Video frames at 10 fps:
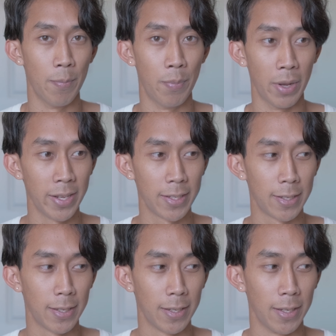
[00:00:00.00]

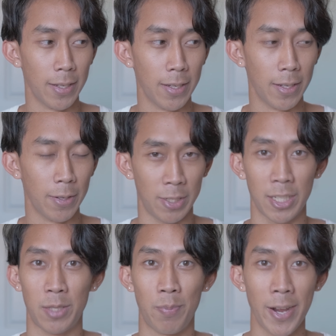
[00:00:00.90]
But
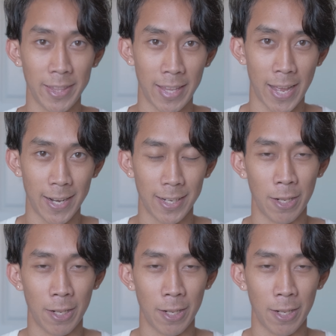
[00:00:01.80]
despite that,